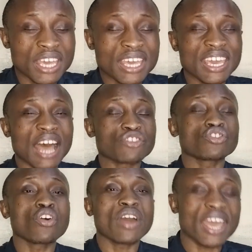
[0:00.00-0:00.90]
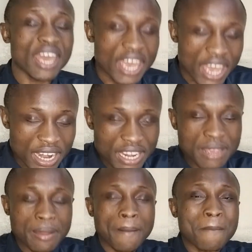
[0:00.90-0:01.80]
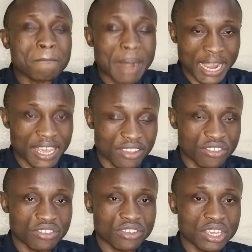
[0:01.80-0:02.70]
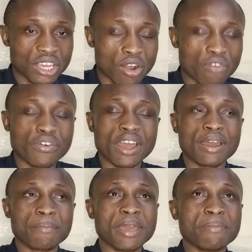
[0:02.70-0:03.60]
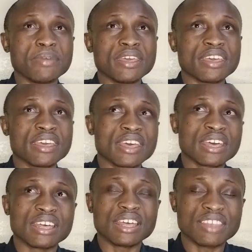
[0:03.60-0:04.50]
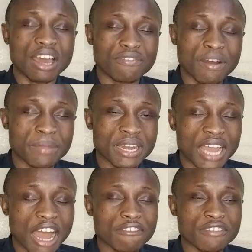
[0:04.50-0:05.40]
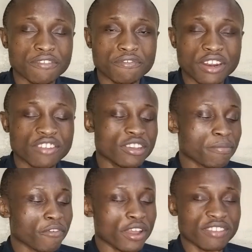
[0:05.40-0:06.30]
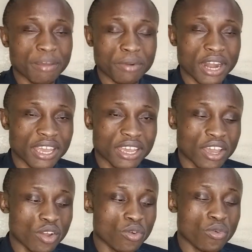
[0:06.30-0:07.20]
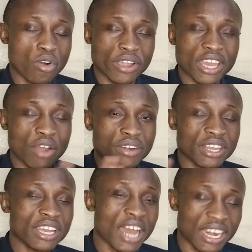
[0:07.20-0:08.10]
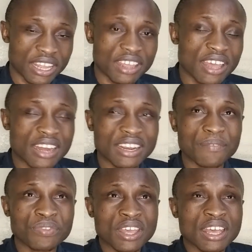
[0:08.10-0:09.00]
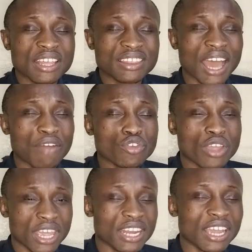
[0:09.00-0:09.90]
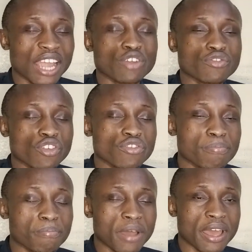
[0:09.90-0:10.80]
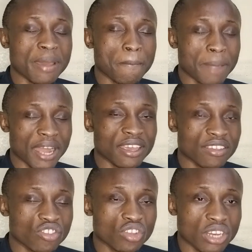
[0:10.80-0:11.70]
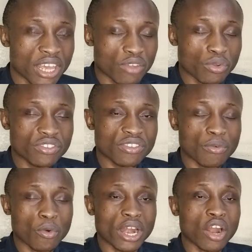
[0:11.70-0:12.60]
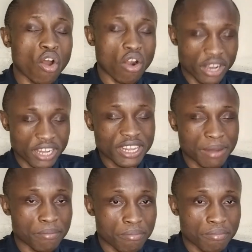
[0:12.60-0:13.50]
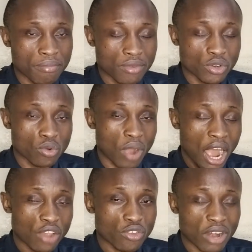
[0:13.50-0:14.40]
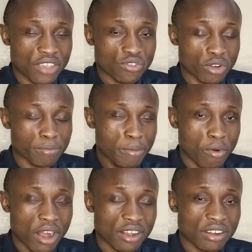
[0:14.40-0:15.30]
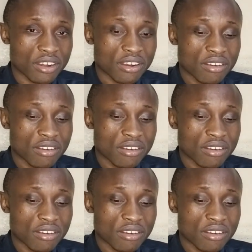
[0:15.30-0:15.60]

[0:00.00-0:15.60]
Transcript: he has no any baggage of uh, maybe uh, their family having friendship, for example, like uh, Oginga Odinga and Kenyatta, they have not any kind of just uh, baggage they, which will hold them to actualize what people want.